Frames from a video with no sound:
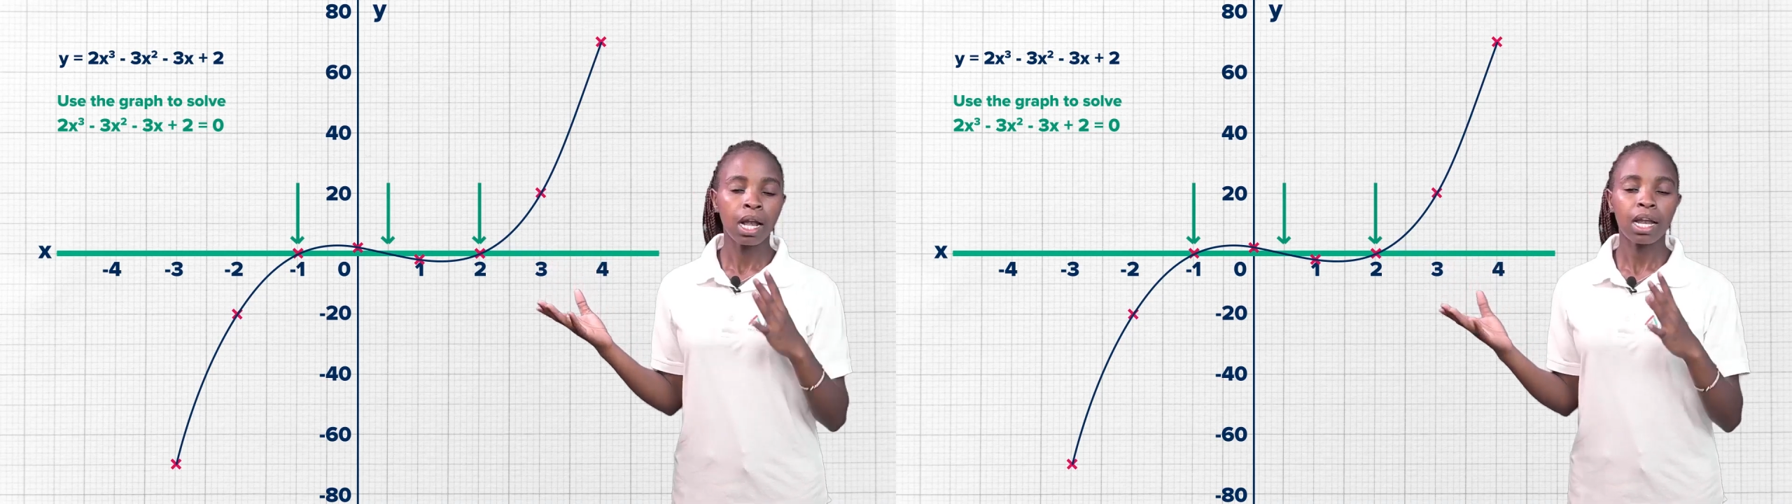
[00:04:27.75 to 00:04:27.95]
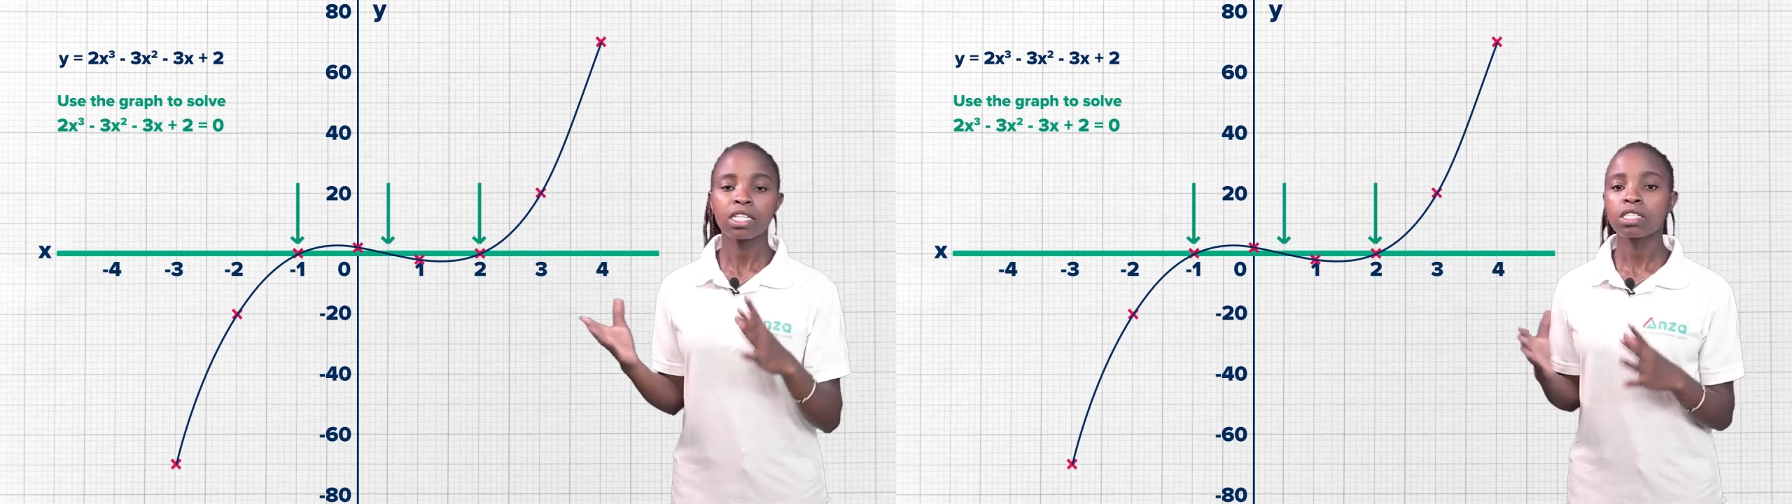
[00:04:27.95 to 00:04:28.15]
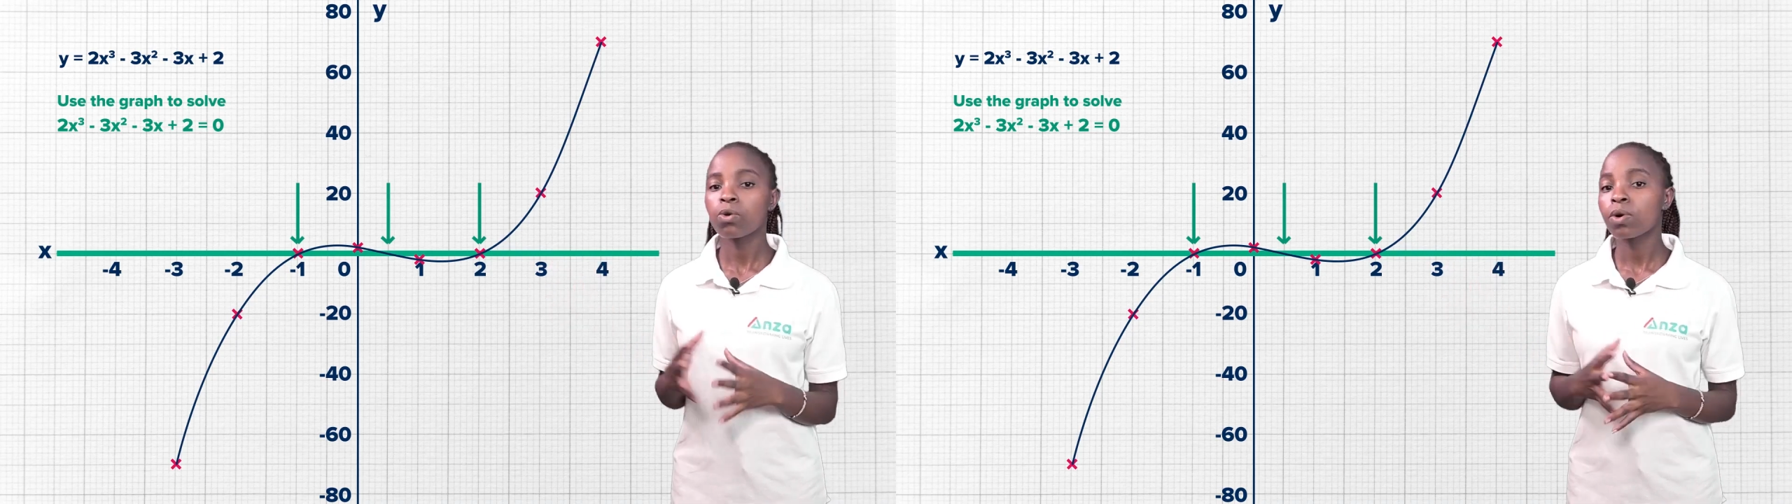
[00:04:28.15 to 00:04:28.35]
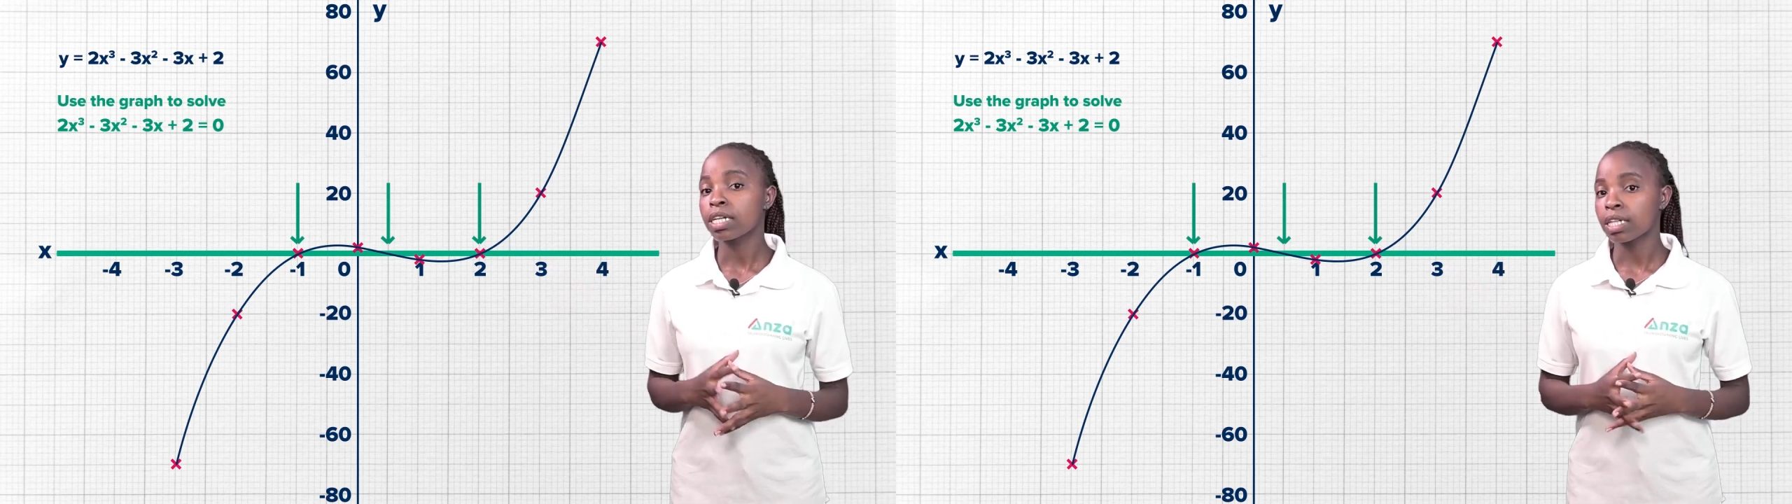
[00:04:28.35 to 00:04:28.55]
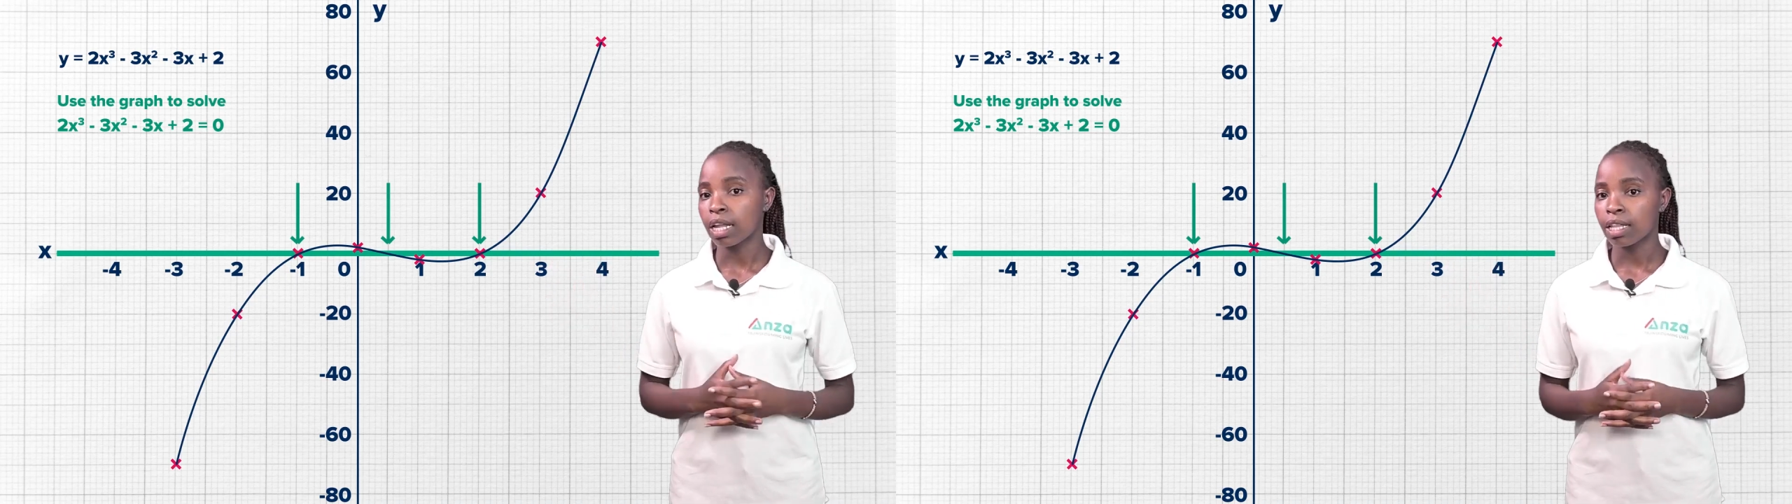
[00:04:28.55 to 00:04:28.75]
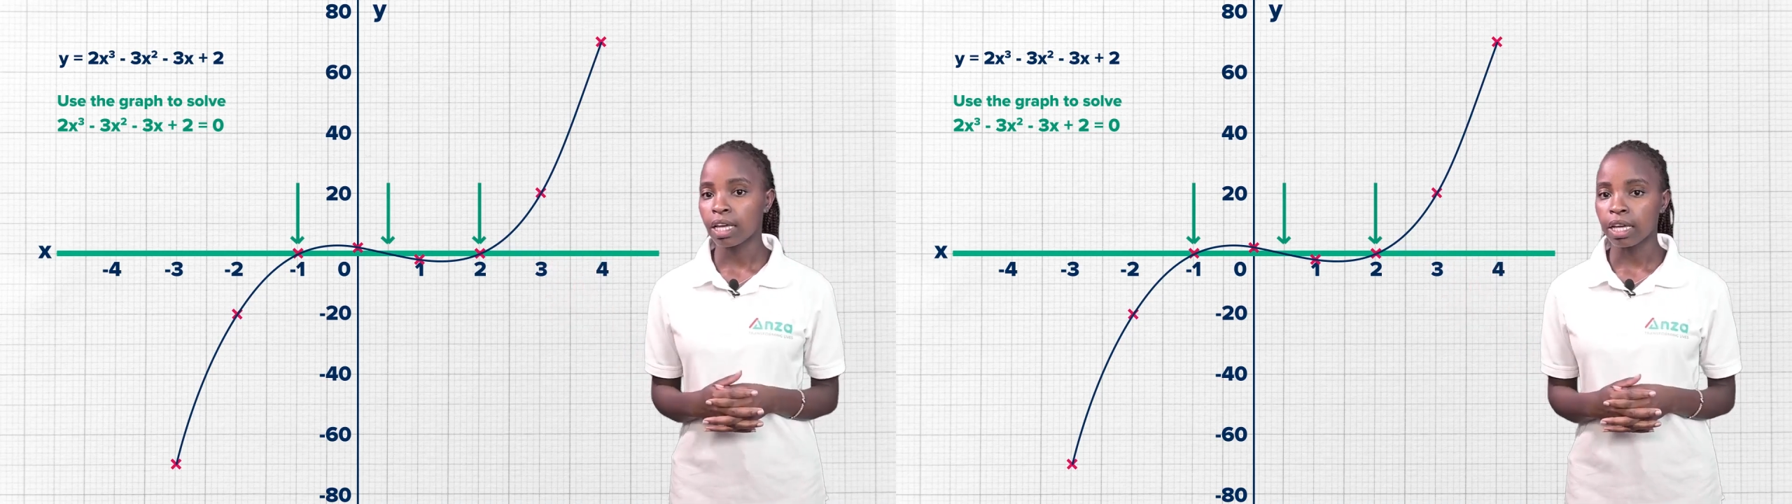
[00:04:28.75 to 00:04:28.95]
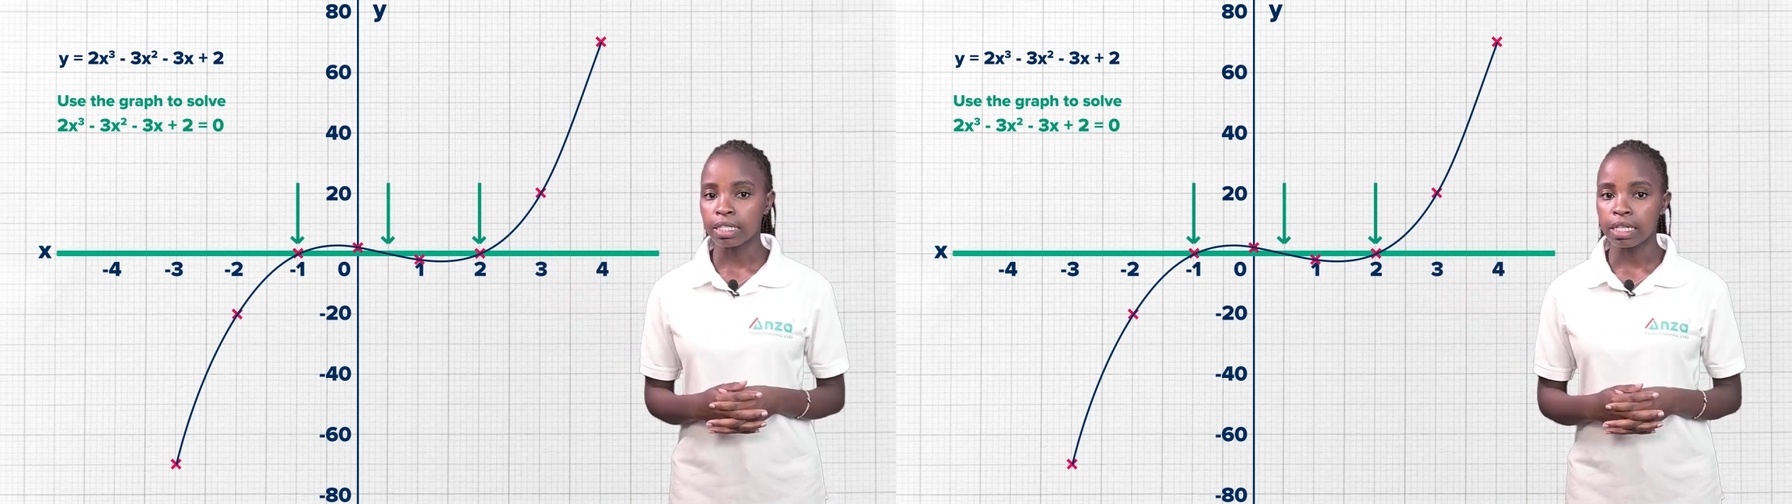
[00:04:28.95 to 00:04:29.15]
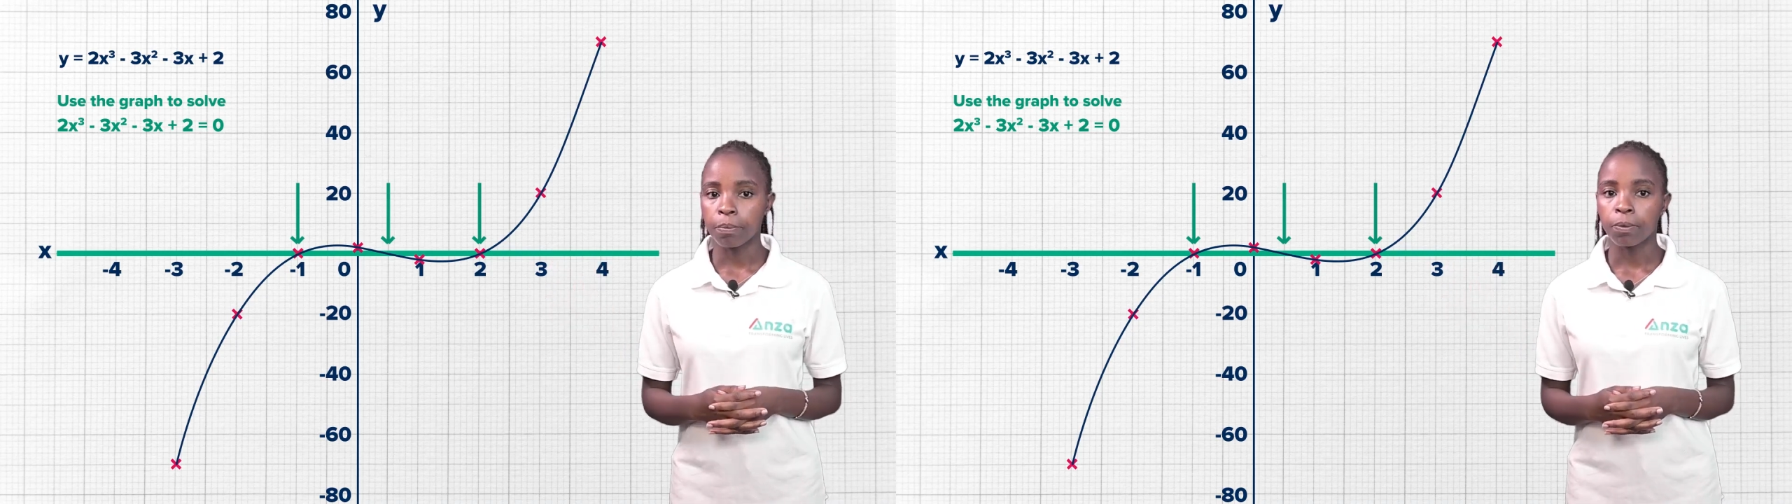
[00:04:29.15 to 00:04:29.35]
Let's look at another
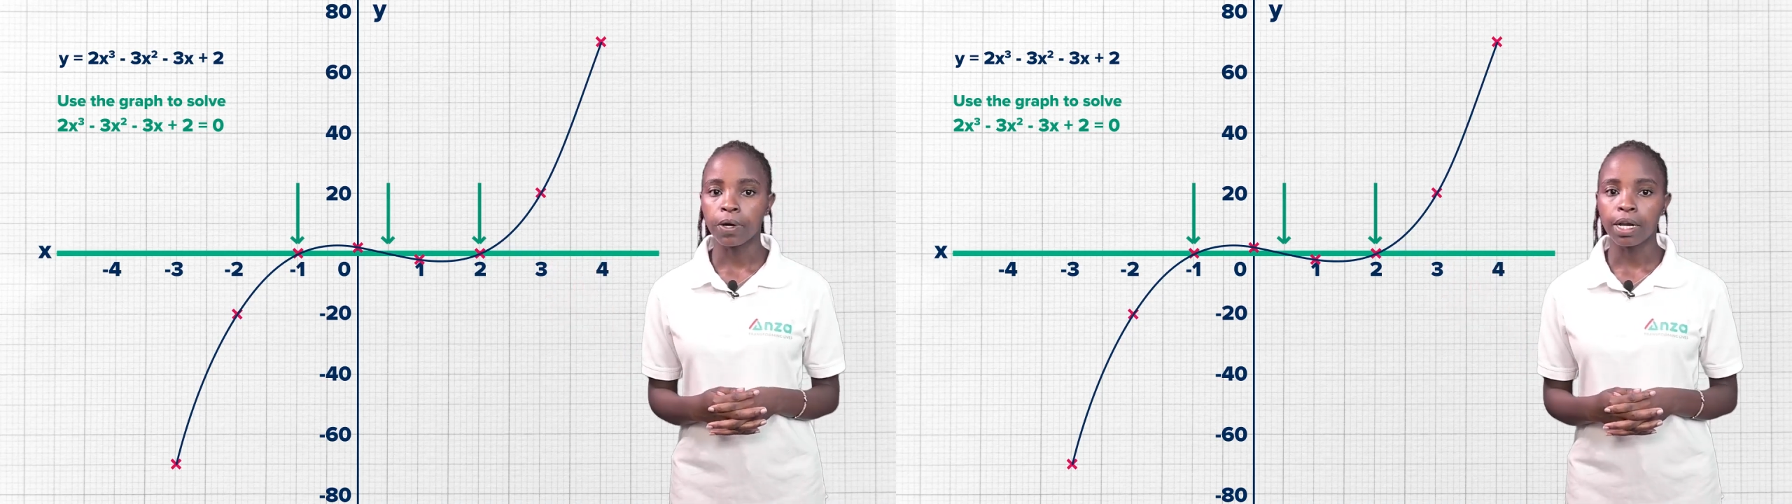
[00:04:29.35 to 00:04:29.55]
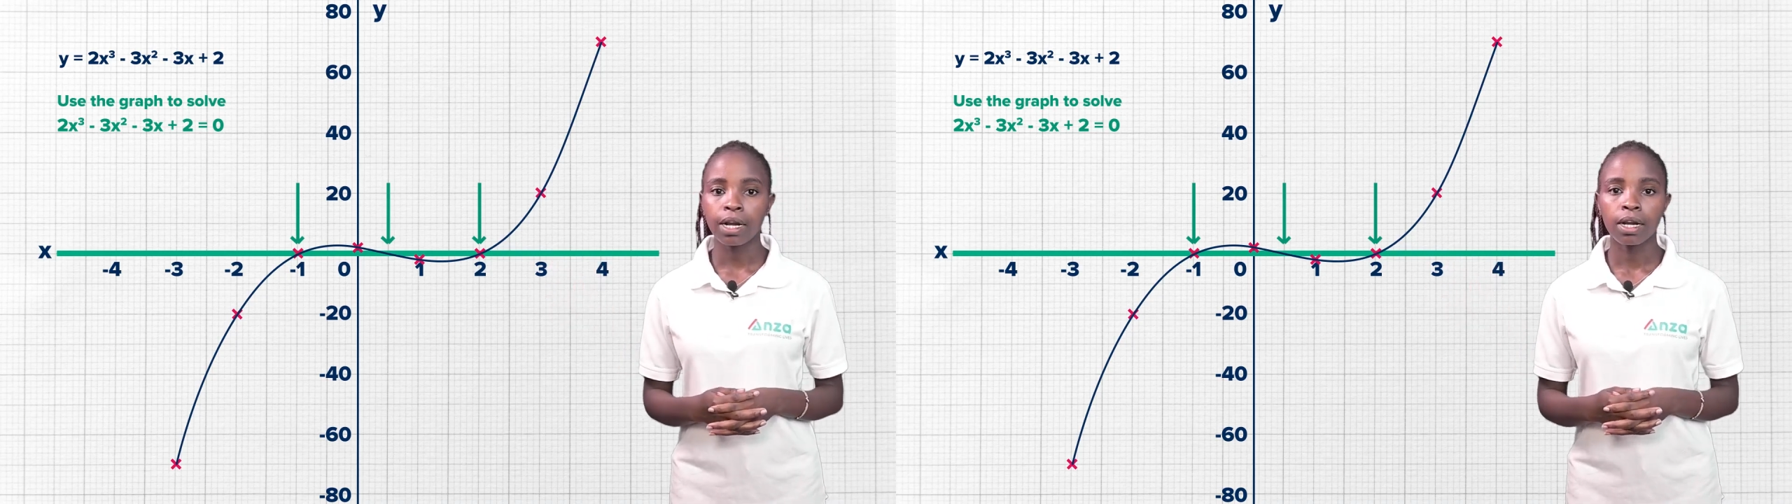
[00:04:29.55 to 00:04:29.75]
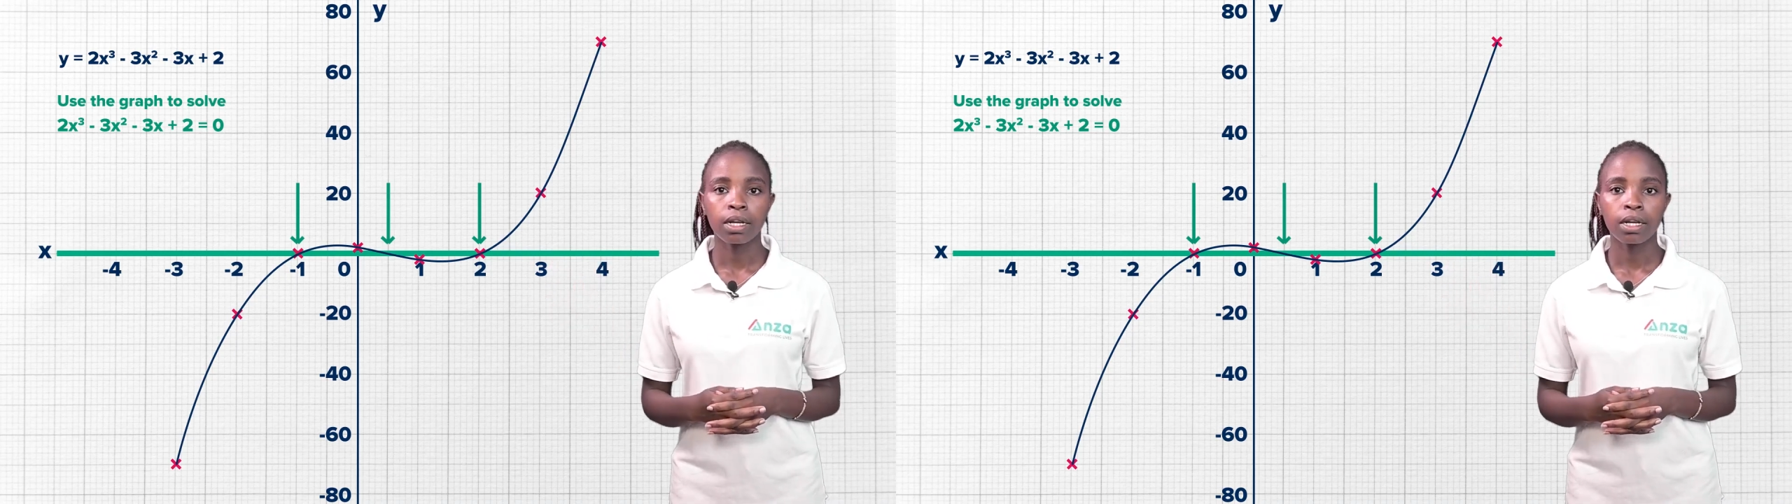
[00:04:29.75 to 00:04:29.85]
example.